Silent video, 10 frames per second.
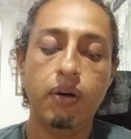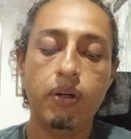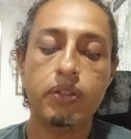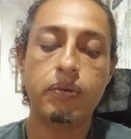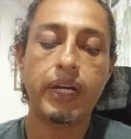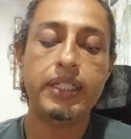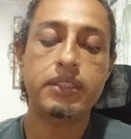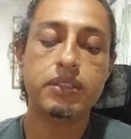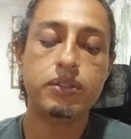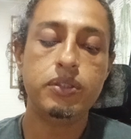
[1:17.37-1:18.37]
or the
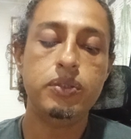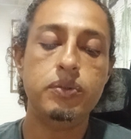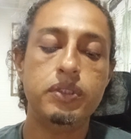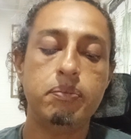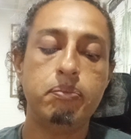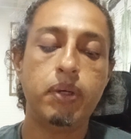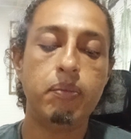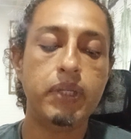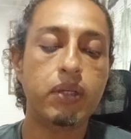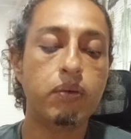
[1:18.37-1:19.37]
right to use a
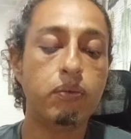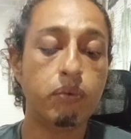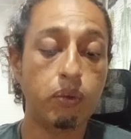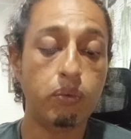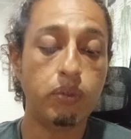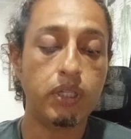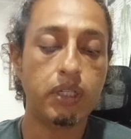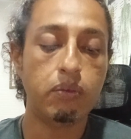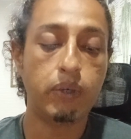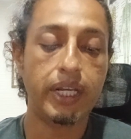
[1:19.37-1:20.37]
public
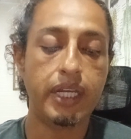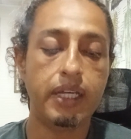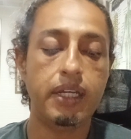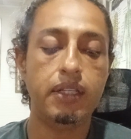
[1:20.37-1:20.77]
roadway.